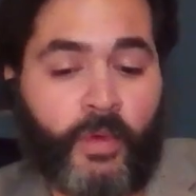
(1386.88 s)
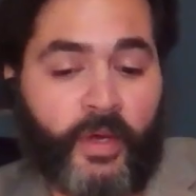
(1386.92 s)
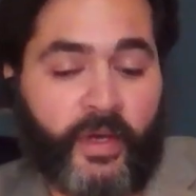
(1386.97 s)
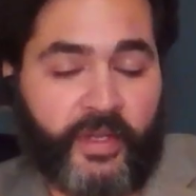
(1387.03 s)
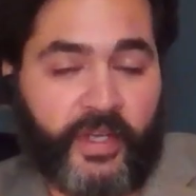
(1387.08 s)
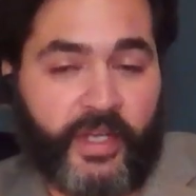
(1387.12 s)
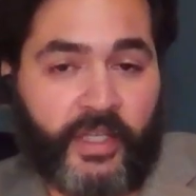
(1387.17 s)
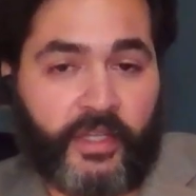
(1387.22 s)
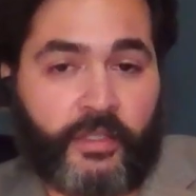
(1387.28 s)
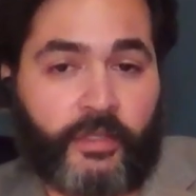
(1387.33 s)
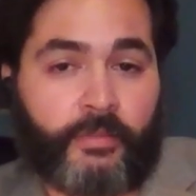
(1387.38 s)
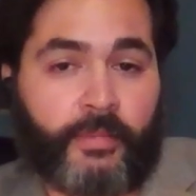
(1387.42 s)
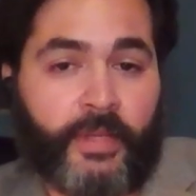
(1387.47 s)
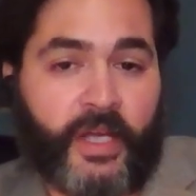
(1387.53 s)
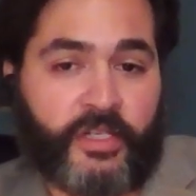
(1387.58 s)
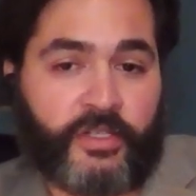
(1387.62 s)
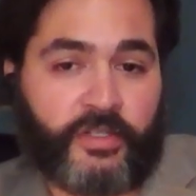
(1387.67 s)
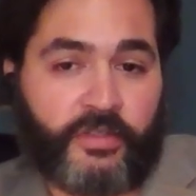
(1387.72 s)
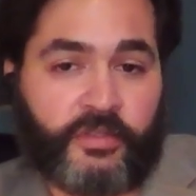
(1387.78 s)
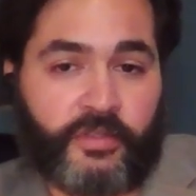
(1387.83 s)
While they get their
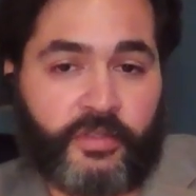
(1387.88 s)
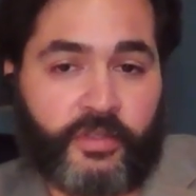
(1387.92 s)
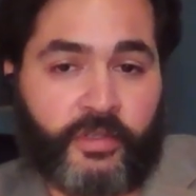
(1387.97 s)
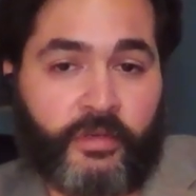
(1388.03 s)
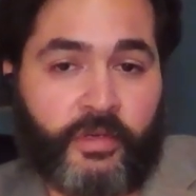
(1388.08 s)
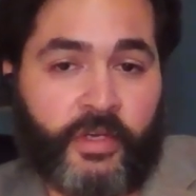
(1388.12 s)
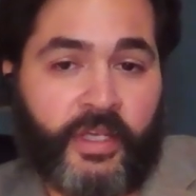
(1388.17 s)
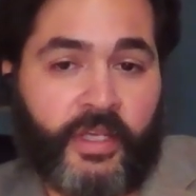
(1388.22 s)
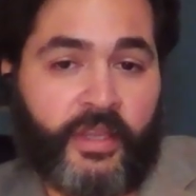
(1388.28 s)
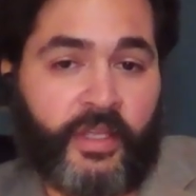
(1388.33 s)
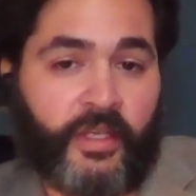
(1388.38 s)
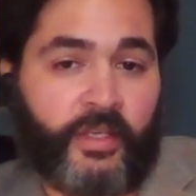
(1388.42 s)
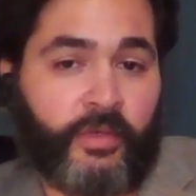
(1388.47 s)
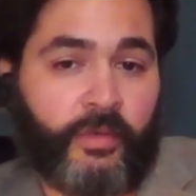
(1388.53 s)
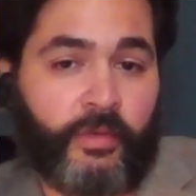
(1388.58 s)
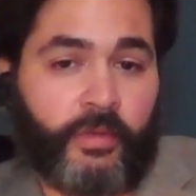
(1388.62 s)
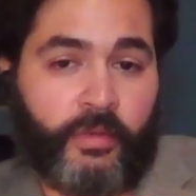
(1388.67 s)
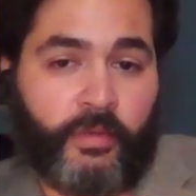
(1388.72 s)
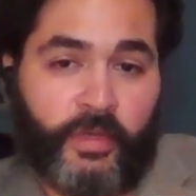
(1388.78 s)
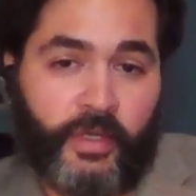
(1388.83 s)
bachelor's degree, they
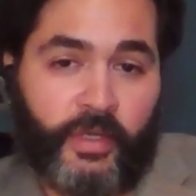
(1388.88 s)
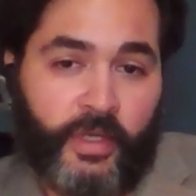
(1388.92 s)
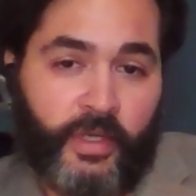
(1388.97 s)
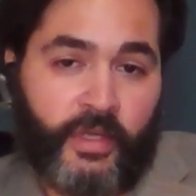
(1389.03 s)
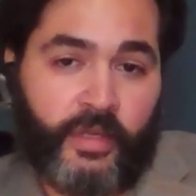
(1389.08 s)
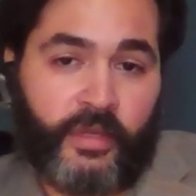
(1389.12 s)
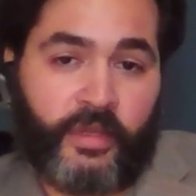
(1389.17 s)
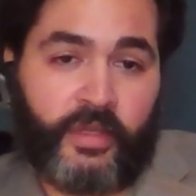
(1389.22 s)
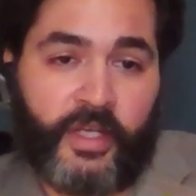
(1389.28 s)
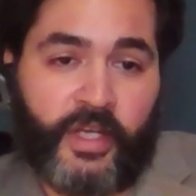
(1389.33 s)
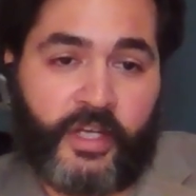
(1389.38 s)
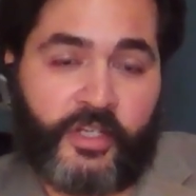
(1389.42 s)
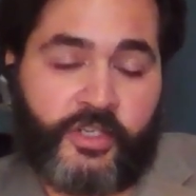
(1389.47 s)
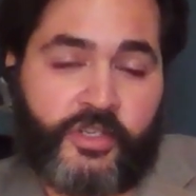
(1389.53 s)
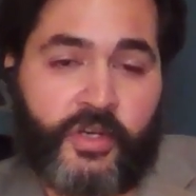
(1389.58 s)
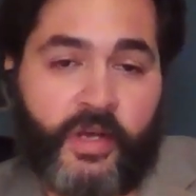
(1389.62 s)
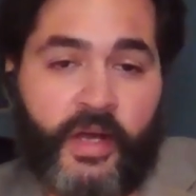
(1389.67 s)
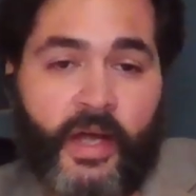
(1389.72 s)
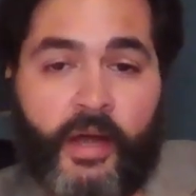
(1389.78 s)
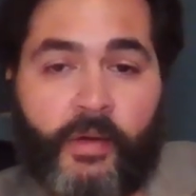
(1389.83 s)
do the
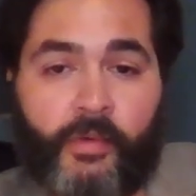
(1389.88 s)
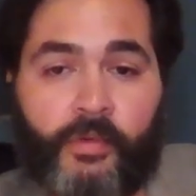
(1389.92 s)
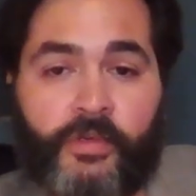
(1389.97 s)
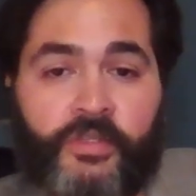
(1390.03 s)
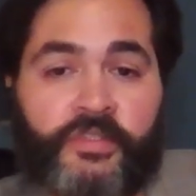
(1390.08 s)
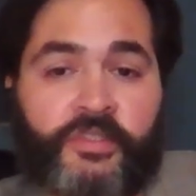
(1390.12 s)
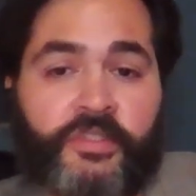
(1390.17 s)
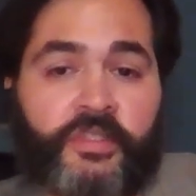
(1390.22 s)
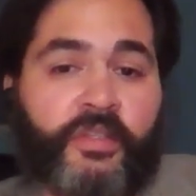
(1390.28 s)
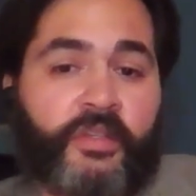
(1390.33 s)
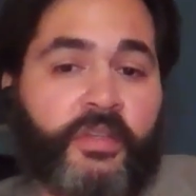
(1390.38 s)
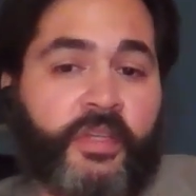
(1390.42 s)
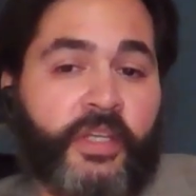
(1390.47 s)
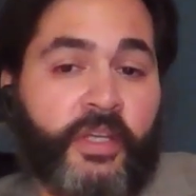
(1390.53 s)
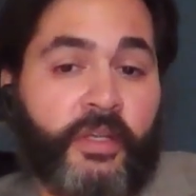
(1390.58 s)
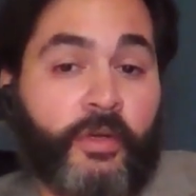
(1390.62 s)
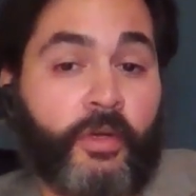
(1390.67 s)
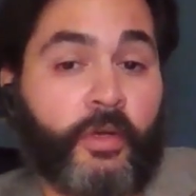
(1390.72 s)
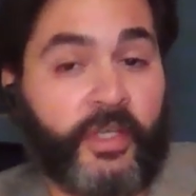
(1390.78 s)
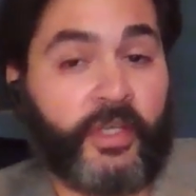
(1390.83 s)
extra hours.
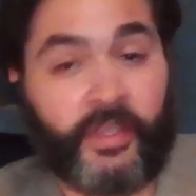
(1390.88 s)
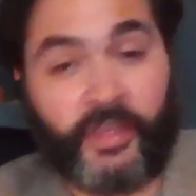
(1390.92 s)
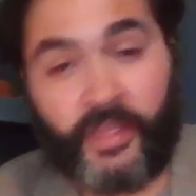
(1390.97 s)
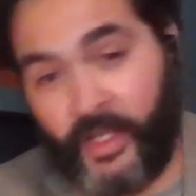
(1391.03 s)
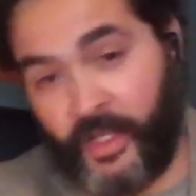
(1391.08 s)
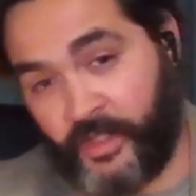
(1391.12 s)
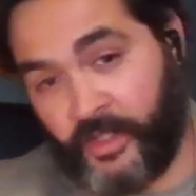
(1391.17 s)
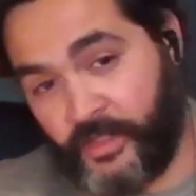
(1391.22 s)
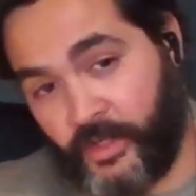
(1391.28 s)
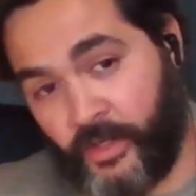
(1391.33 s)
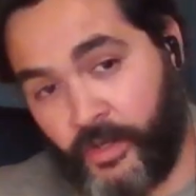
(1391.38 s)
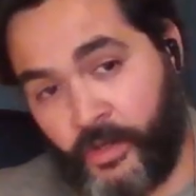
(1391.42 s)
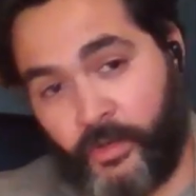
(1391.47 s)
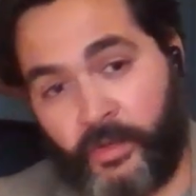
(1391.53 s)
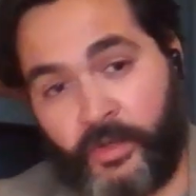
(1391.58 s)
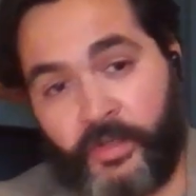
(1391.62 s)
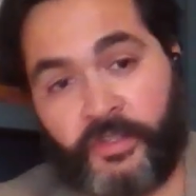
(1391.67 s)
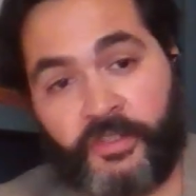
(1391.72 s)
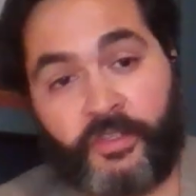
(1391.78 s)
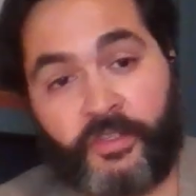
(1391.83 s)
They get to
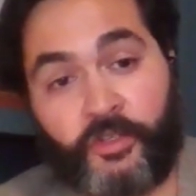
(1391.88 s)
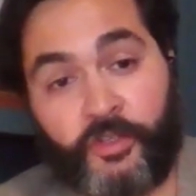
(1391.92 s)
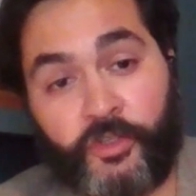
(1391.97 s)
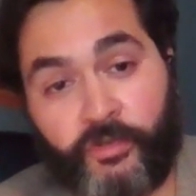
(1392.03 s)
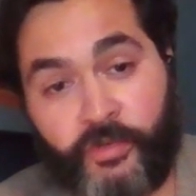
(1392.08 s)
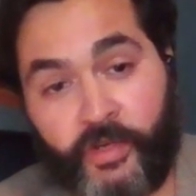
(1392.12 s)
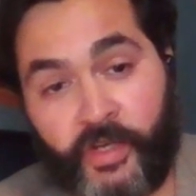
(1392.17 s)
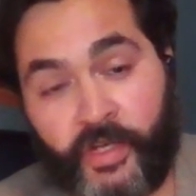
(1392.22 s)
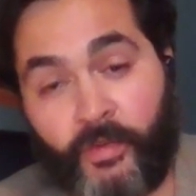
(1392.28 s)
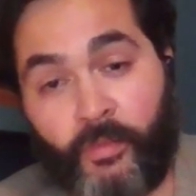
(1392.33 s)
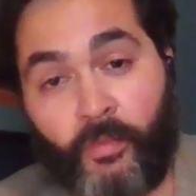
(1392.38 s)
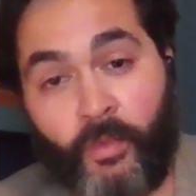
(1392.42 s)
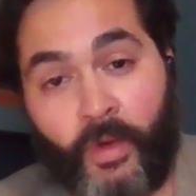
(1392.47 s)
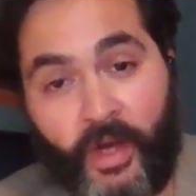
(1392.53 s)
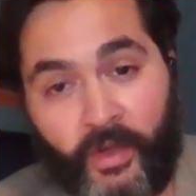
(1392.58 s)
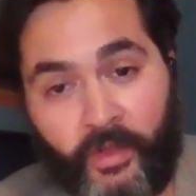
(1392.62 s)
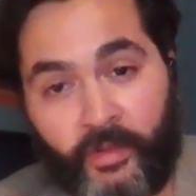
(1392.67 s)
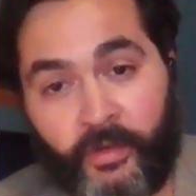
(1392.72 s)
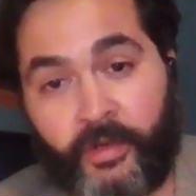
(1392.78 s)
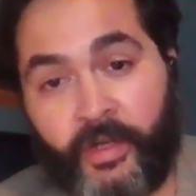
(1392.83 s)
go to surgery
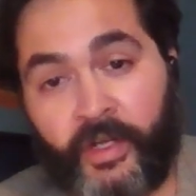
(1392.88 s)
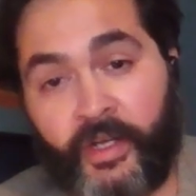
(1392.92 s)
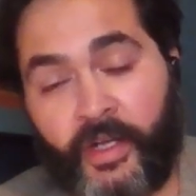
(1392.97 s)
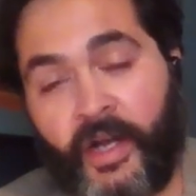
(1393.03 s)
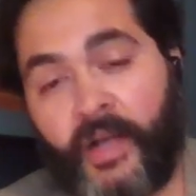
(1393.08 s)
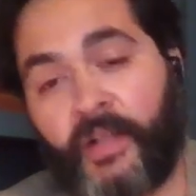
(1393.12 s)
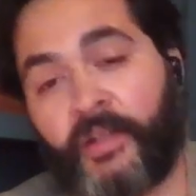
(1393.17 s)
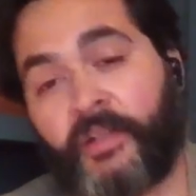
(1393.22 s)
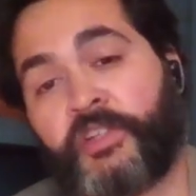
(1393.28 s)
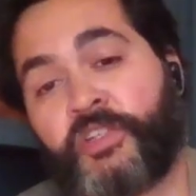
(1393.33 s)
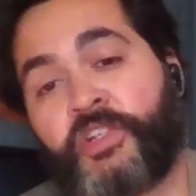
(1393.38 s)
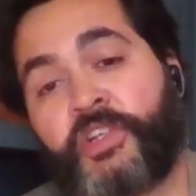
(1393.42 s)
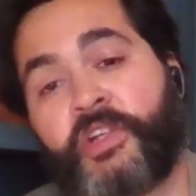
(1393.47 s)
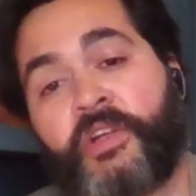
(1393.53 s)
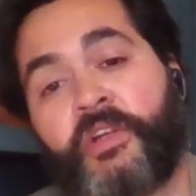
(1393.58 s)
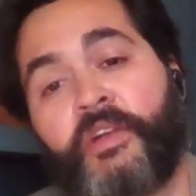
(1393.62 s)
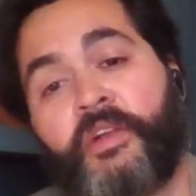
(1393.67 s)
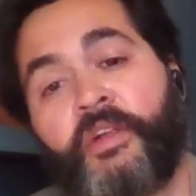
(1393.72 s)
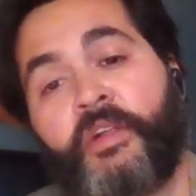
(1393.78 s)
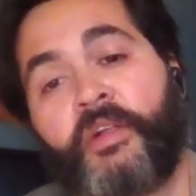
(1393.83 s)
while they're in college,
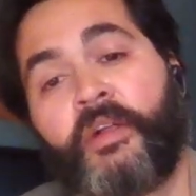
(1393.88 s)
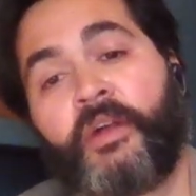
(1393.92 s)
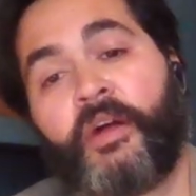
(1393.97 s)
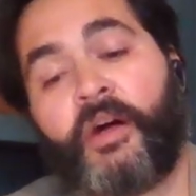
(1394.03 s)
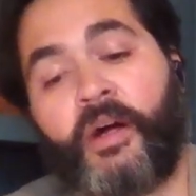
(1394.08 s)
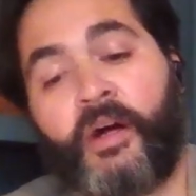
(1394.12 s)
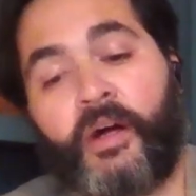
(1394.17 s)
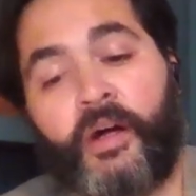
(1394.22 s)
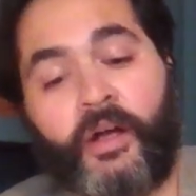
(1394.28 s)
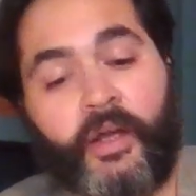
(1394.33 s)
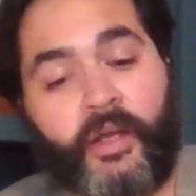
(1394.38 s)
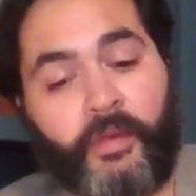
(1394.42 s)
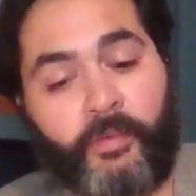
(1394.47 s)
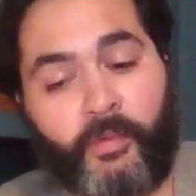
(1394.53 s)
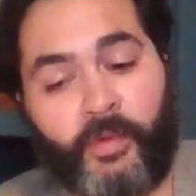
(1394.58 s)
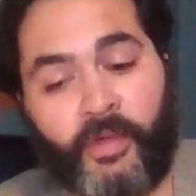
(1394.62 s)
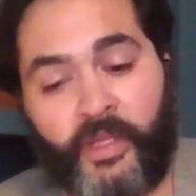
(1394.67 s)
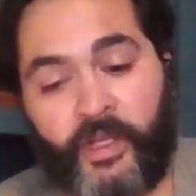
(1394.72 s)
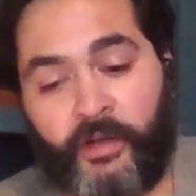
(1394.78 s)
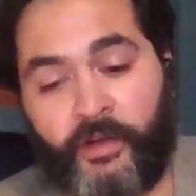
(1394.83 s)

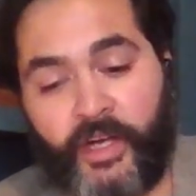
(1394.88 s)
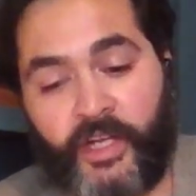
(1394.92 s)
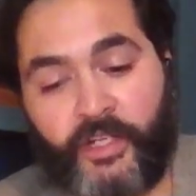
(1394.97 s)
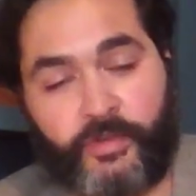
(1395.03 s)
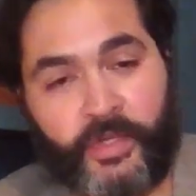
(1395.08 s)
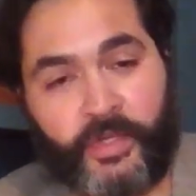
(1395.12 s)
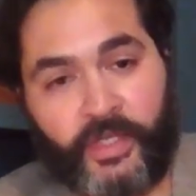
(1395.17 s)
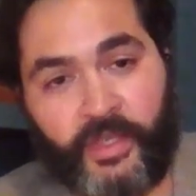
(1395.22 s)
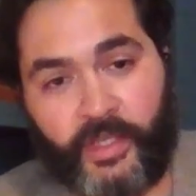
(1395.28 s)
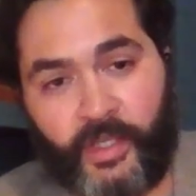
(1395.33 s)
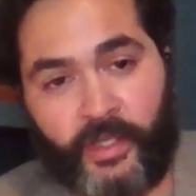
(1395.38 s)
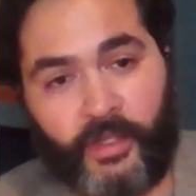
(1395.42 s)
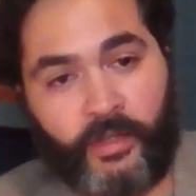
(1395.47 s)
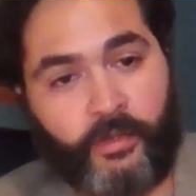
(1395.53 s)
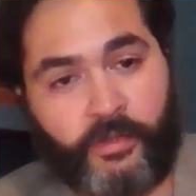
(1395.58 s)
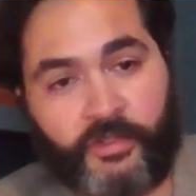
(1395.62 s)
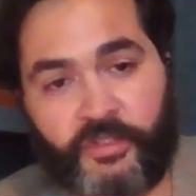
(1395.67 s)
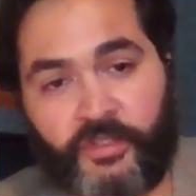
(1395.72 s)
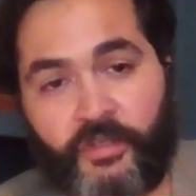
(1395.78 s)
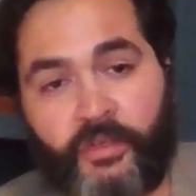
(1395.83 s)
and when they graduate,
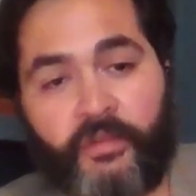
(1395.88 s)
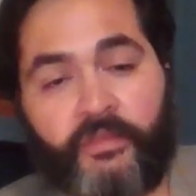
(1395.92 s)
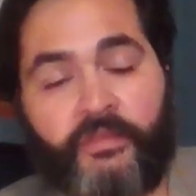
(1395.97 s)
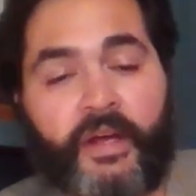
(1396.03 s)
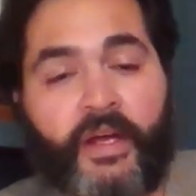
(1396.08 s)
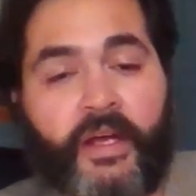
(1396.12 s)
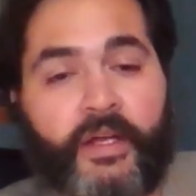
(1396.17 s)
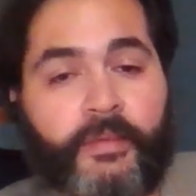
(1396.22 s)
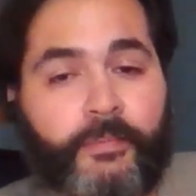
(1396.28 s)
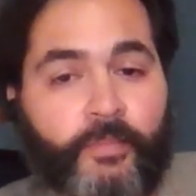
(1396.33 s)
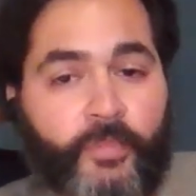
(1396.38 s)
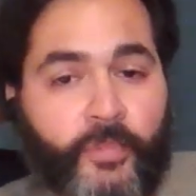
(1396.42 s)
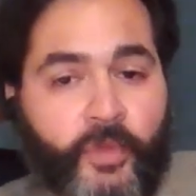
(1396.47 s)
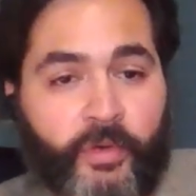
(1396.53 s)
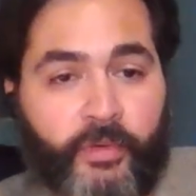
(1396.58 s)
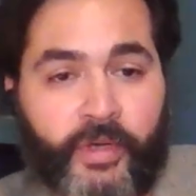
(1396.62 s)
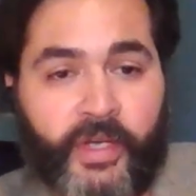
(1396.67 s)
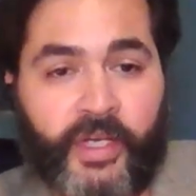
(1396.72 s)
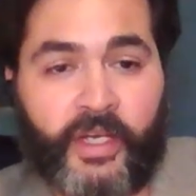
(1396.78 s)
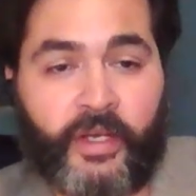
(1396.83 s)
they're certified.
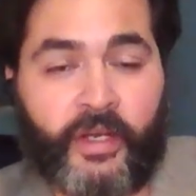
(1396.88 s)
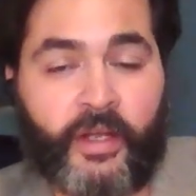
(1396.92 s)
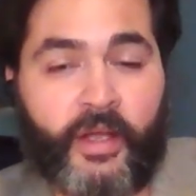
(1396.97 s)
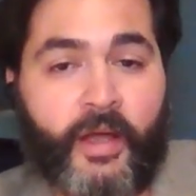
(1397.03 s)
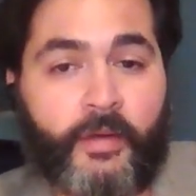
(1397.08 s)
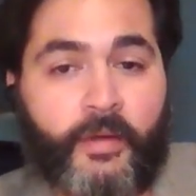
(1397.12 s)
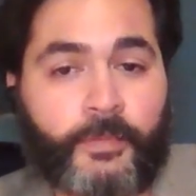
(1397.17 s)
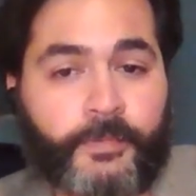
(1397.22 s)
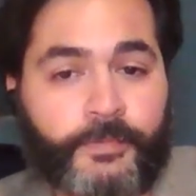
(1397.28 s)
They're ready to go.